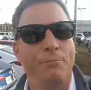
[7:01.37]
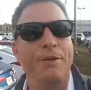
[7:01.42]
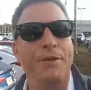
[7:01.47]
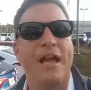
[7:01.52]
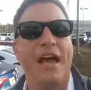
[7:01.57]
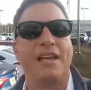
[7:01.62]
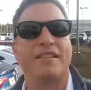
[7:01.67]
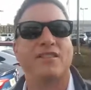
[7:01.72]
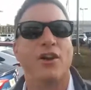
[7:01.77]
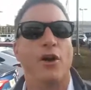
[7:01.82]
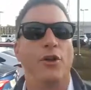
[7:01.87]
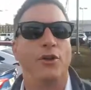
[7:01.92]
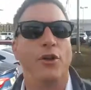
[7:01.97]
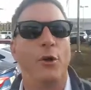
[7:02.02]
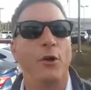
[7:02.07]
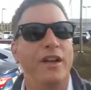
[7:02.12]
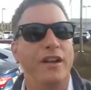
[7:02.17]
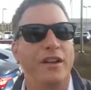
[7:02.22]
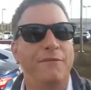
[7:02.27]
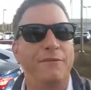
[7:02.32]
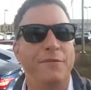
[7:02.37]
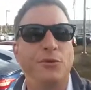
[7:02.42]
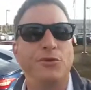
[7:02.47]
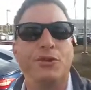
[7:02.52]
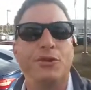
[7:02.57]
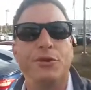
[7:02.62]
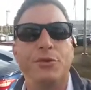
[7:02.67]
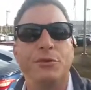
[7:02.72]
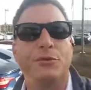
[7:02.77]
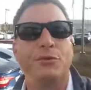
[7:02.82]
you guys all know it, and if you
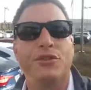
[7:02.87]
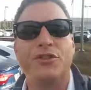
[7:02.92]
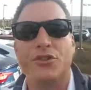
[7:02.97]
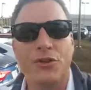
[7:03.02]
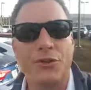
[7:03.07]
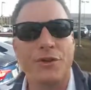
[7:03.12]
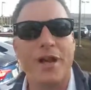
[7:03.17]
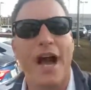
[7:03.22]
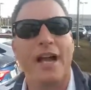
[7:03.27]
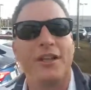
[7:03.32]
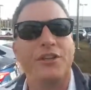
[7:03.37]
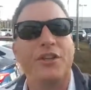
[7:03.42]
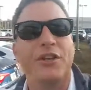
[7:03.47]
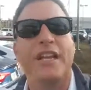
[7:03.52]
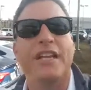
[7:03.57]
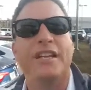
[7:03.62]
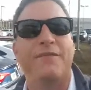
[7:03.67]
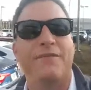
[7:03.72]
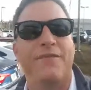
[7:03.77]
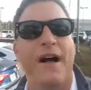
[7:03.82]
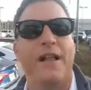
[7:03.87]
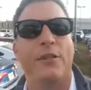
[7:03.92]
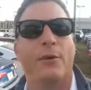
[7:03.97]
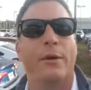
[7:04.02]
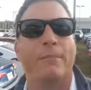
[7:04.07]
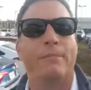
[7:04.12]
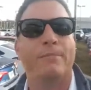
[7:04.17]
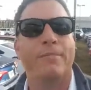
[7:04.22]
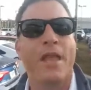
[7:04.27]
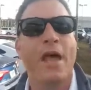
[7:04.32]
do not, you need to follow
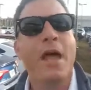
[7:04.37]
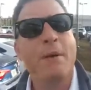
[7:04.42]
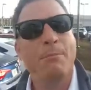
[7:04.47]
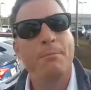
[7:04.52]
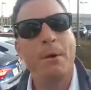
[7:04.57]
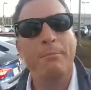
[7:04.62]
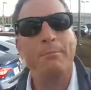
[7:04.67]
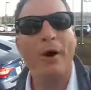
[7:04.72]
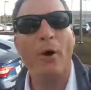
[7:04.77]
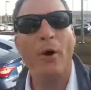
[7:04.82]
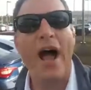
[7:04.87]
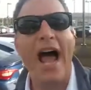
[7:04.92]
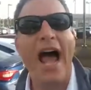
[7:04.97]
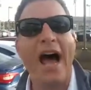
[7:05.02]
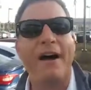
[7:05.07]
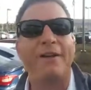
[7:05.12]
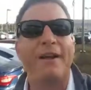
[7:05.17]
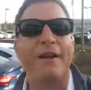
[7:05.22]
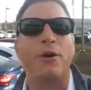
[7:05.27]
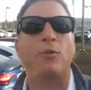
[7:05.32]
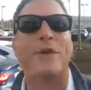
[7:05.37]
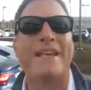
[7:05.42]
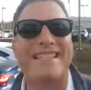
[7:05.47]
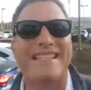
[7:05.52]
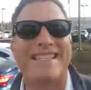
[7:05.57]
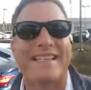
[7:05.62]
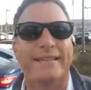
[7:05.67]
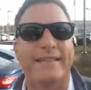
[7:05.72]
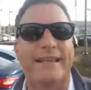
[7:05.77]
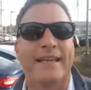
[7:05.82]
him. But Bill Have here
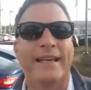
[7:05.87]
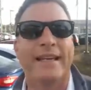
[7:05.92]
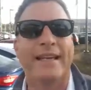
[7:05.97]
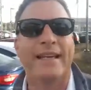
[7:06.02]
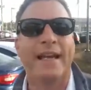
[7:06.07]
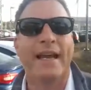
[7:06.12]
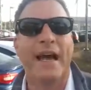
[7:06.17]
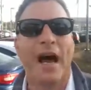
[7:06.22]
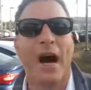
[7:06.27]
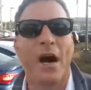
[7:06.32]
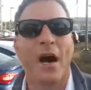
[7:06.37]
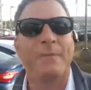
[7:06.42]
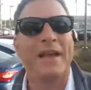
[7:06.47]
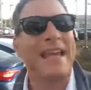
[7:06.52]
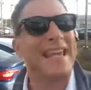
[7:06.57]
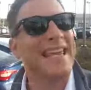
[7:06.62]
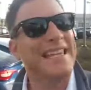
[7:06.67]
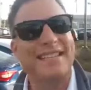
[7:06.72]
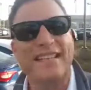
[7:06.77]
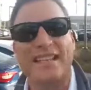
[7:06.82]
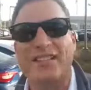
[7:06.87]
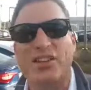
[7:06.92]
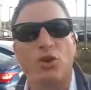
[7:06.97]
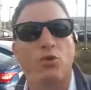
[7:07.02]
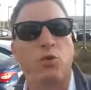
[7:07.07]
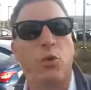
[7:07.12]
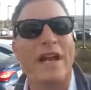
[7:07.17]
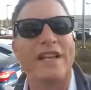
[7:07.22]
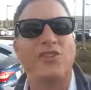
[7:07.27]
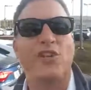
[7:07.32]
recently, he does a
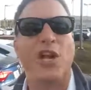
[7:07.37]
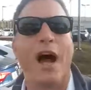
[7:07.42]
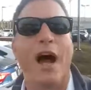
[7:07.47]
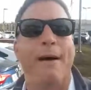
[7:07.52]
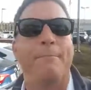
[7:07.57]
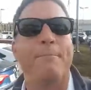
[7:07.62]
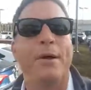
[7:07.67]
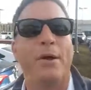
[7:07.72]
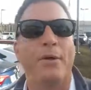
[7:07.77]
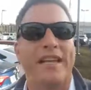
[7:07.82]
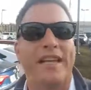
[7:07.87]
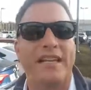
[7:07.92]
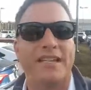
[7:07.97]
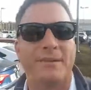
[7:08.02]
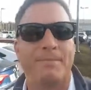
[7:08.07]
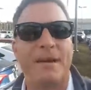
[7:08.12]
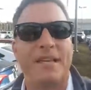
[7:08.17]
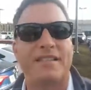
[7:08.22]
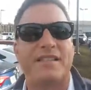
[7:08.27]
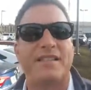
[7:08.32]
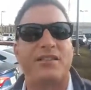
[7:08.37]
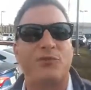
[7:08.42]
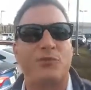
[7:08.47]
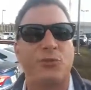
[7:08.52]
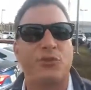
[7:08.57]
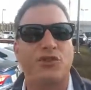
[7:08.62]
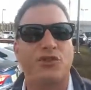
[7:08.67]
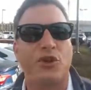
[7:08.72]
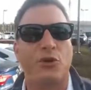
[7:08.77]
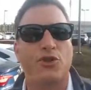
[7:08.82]
great job building his business through
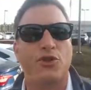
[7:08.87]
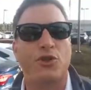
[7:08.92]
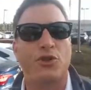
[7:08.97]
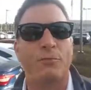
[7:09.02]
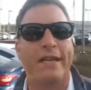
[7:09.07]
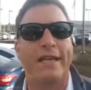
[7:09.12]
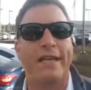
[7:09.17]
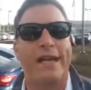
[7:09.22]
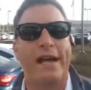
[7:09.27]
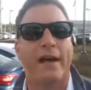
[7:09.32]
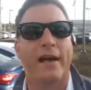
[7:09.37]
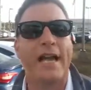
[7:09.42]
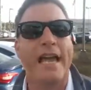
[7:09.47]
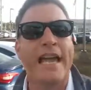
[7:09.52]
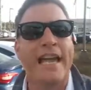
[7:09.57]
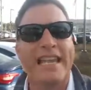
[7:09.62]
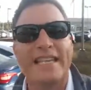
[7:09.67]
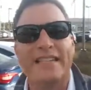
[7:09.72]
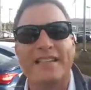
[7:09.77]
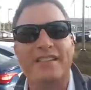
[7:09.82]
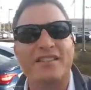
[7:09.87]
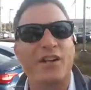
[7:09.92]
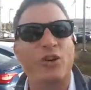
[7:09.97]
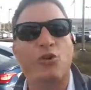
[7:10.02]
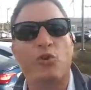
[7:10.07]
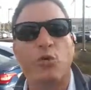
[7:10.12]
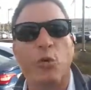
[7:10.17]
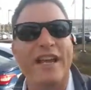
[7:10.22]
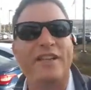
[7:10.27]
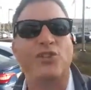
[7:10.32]
social media. He does a
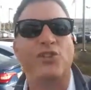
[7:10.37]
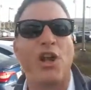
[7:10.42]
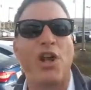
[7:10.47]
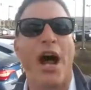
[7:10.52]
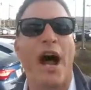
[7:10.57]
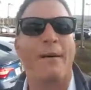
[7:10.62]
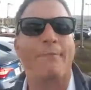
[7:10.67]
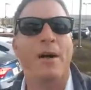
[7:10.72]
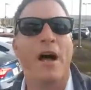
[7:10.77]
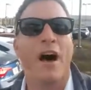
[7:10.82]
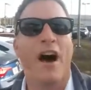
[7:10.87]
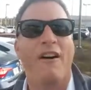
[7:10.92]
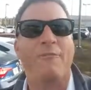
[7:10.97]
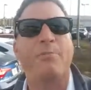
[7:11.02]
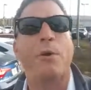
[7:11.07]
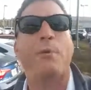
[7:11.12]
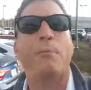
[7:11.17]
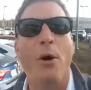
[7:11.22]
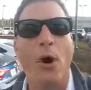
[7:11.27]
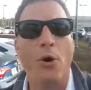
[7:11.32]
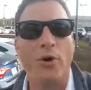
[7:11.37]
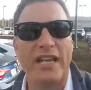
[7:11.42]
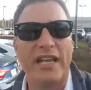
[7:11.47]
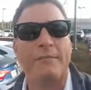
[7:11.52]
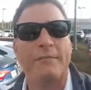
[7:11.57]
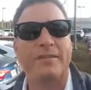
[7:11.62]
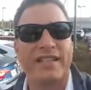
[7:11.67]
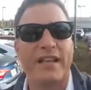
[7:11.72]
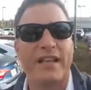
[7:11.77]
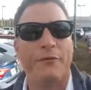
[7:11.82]
great job of promoting
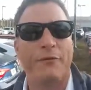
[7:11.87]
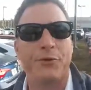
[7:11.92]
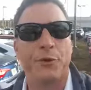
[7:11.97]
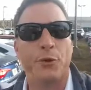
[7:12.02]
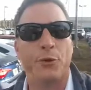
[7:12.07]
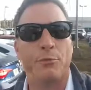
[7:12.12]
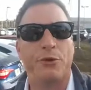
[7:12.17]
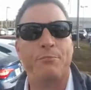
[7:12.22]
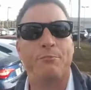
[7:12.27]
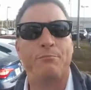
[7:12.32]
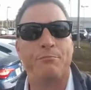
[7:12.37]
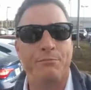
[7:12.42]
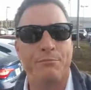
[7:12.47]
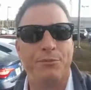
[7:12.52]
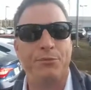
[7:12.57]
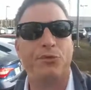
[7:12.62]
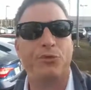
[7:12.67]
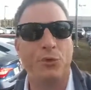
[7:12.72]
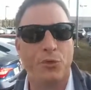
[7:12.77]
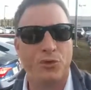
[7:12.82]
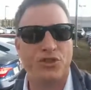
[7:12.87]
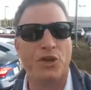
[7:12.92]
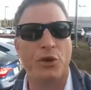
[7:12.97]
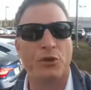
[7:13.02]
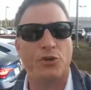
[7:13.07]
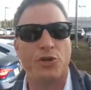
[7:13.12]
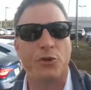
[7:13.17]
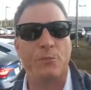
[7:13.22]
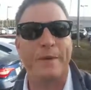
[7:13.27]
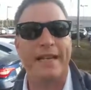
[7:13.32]
himself through
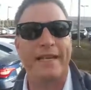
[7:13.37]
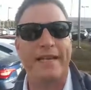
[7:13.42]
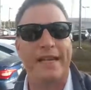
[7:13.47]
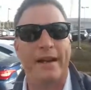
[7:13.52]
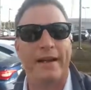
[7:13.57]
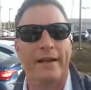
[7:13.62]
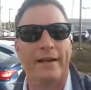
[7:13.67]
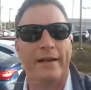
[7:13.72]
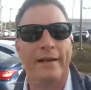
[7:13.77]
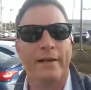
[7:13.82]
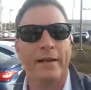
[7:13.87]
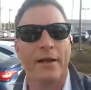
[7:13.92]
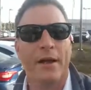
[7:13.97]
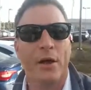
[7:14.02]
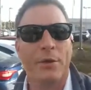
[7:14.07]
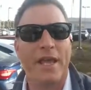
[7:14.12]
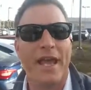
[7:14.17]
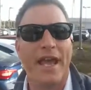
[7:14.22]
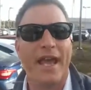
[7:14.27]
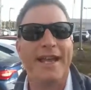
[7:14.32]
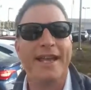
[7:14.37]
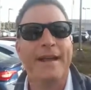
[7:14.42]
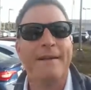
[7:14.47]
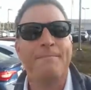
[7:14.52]
social media, okay?